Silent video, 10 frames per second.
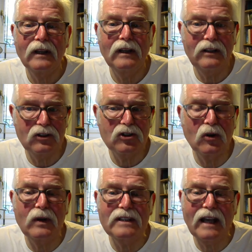It's
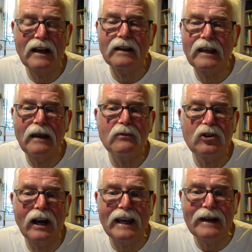true, is that? Keep
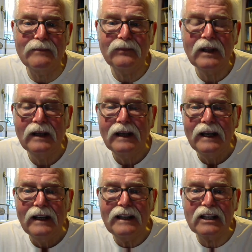trying.
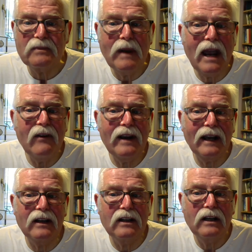And that's
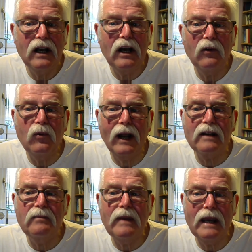Marianne
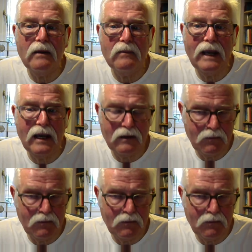Radmacher.